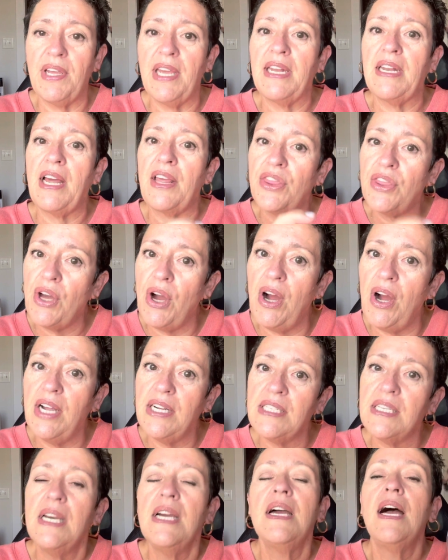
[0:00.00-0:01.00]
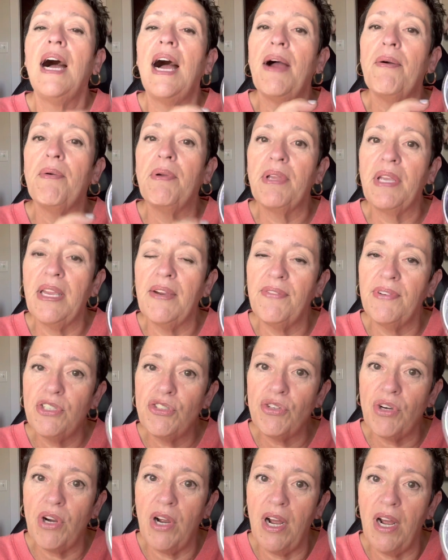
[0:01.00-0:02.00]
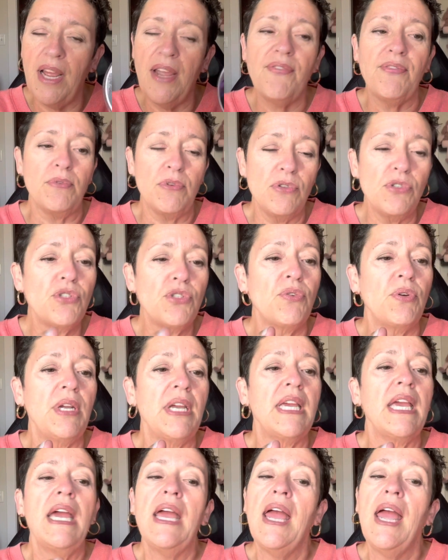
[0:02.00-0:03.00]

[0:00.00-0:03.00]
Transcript: And I thought I would give it a try from Goose Creek.